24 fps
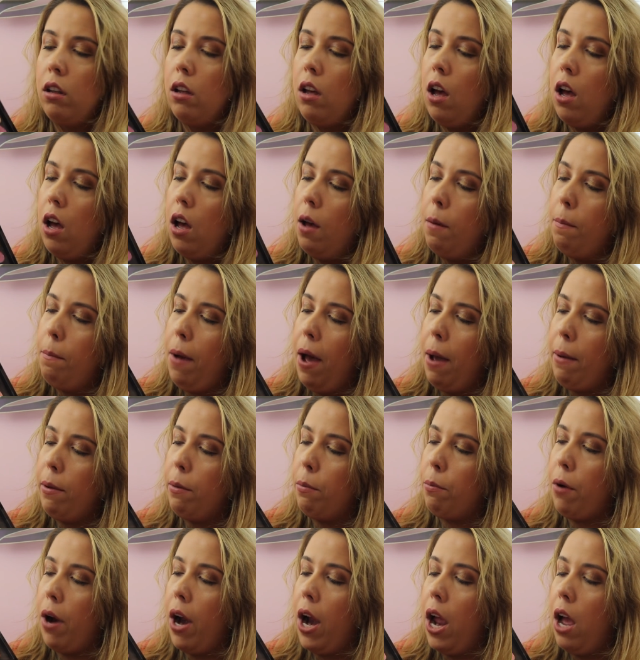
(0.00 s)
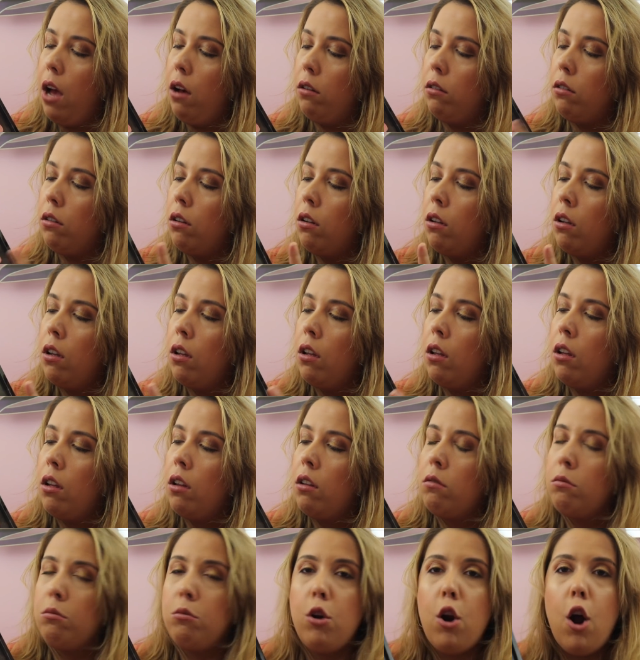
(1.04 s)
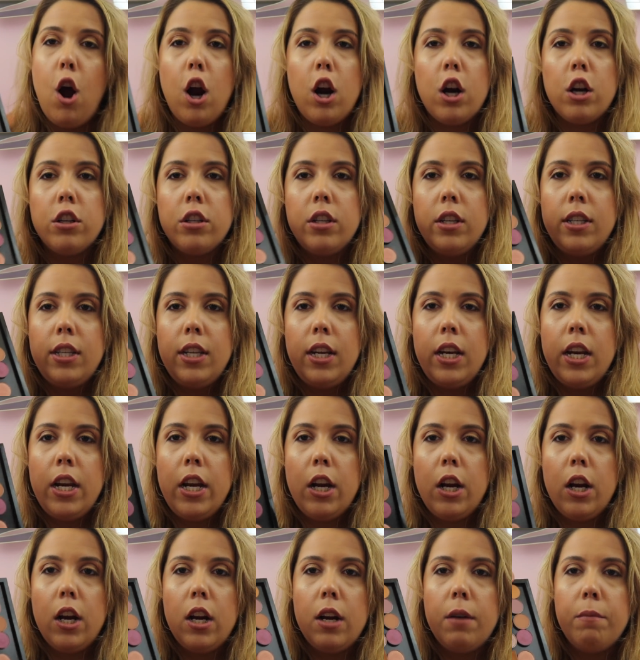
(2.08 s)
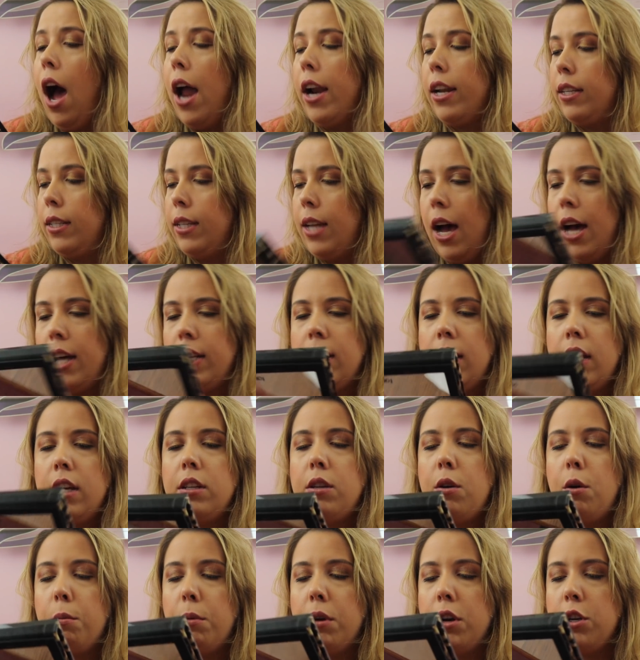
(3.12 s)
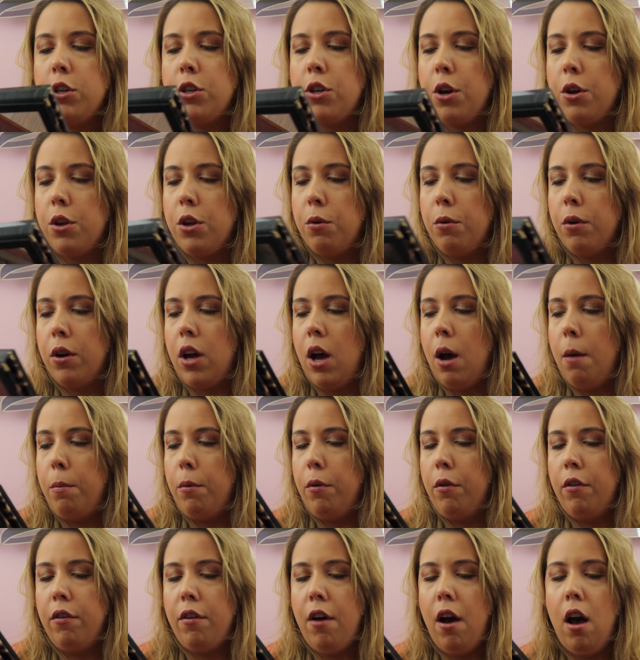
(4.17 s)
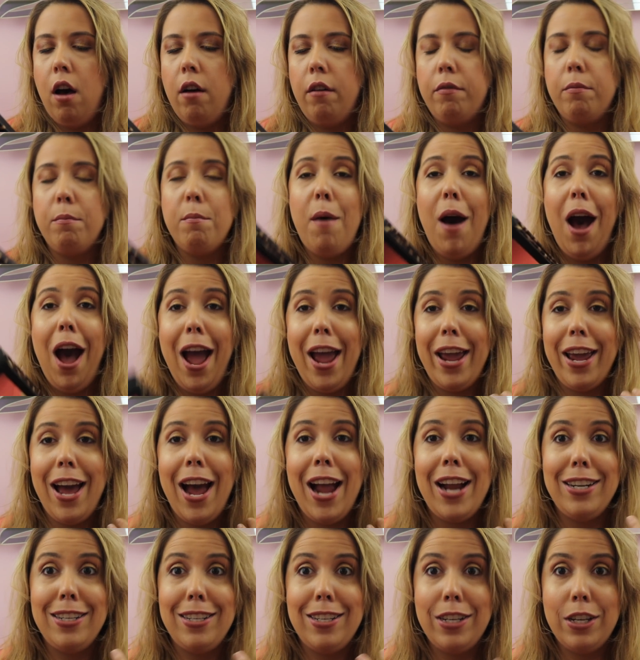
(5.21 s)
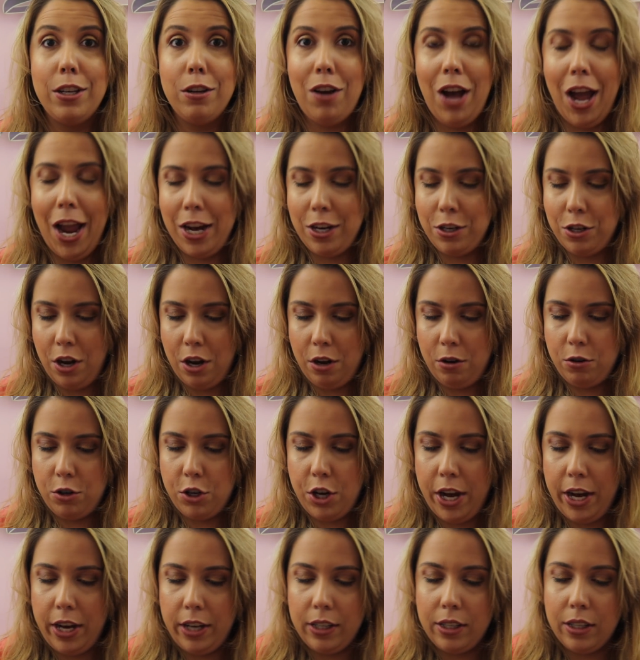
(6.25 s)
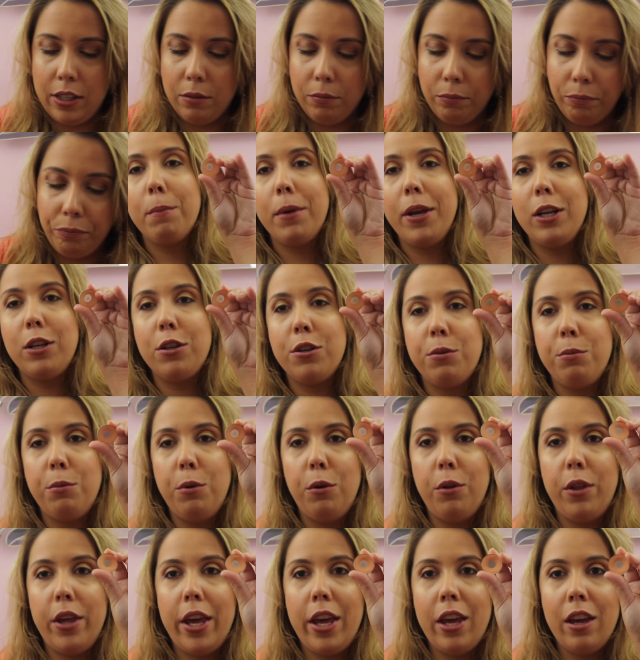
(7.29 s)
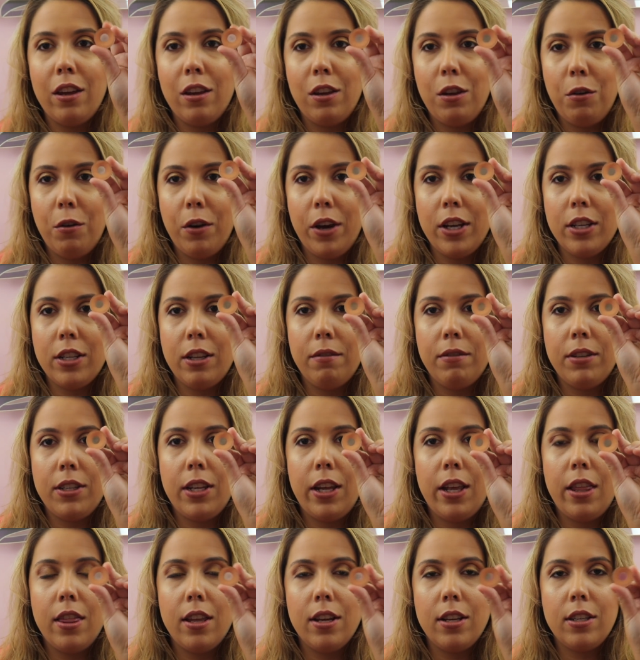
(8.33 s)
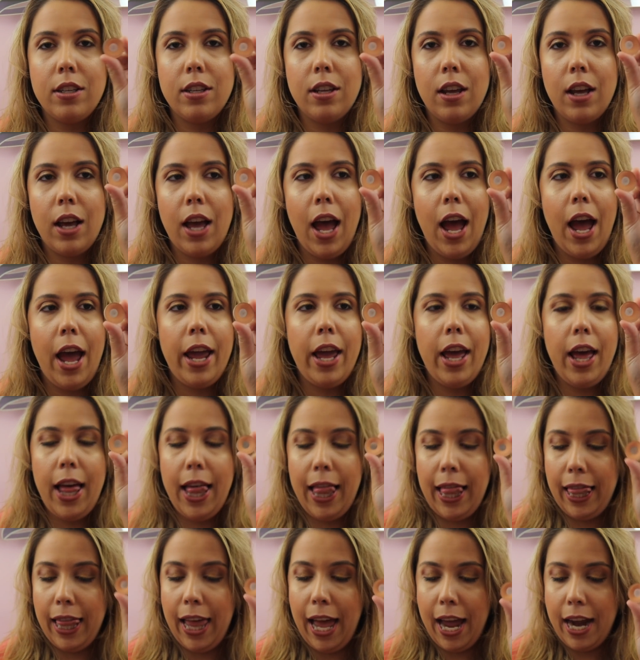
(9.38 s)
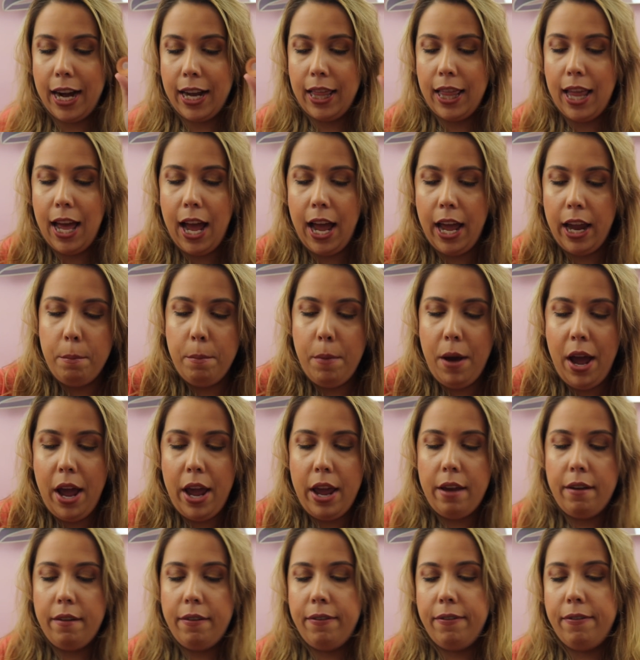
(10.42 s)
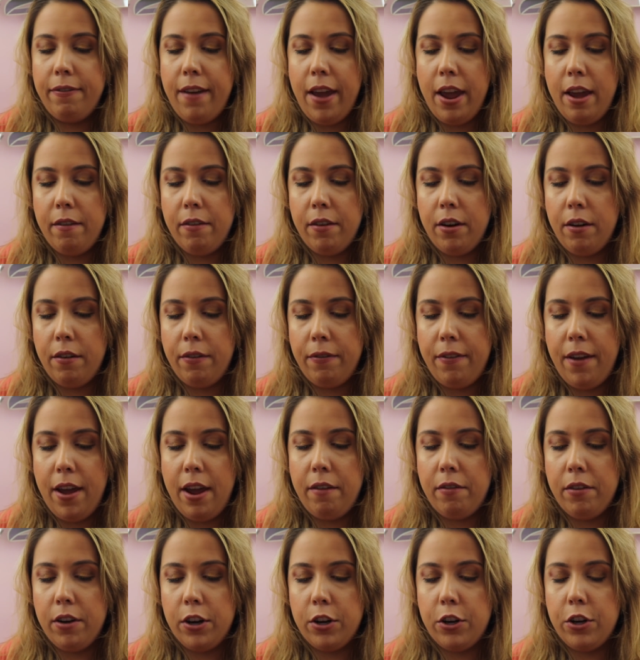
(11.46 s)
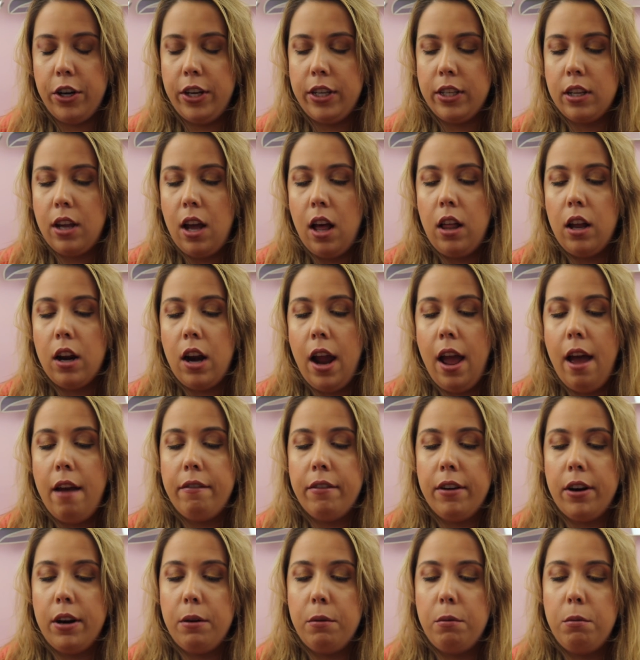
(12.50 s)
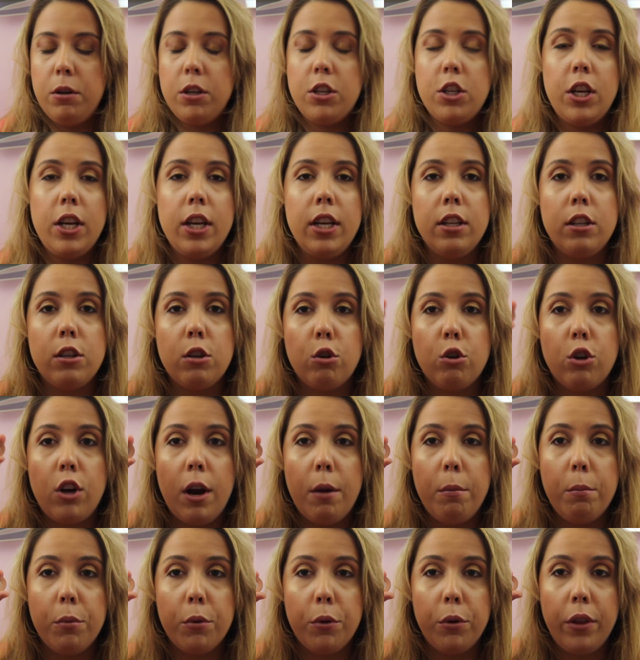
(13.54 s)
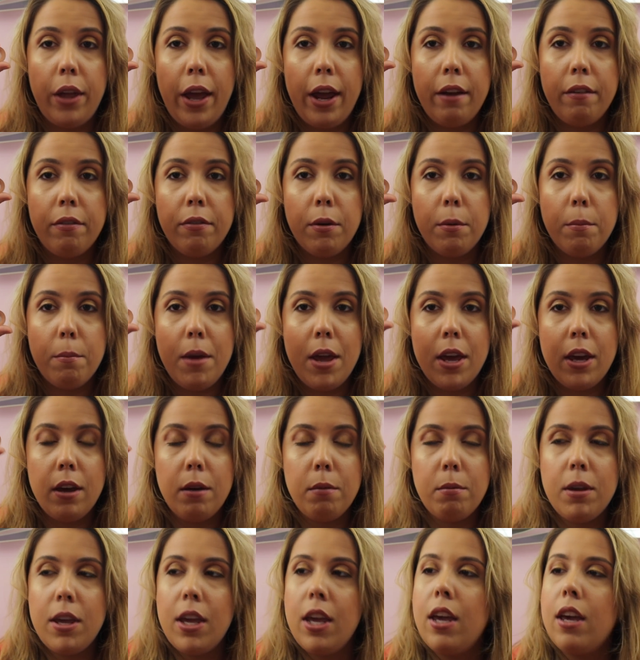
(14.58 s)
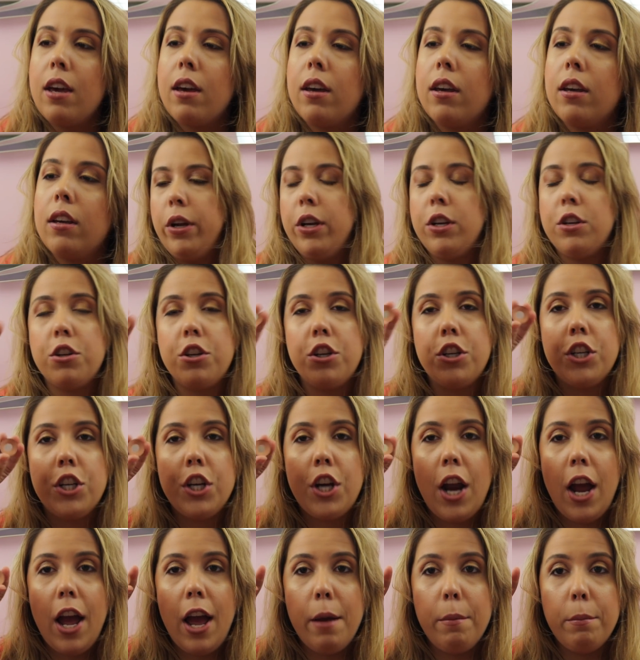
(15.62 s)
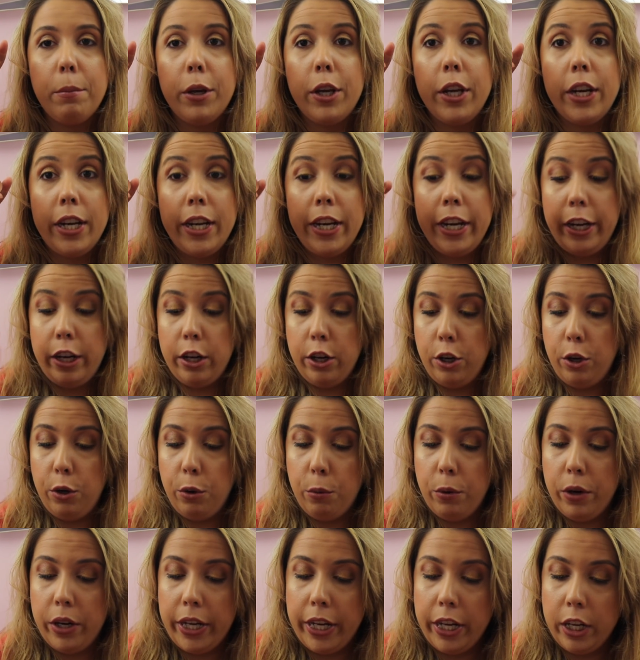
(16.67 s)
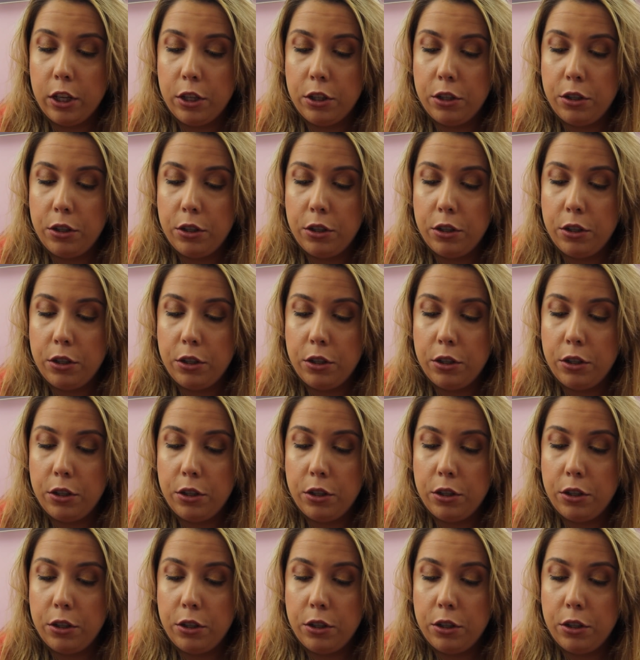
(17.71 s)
Bobbi Brown, NARS is in here, Anastasia. So I'm going to show you a couple of my ideal eyeshadow shades. Peach Smoothie. You guys have seen this guy a lot. My favorite crease color ever, which is Creme Brulee from Makeup Geek, which I'm going to need a new one here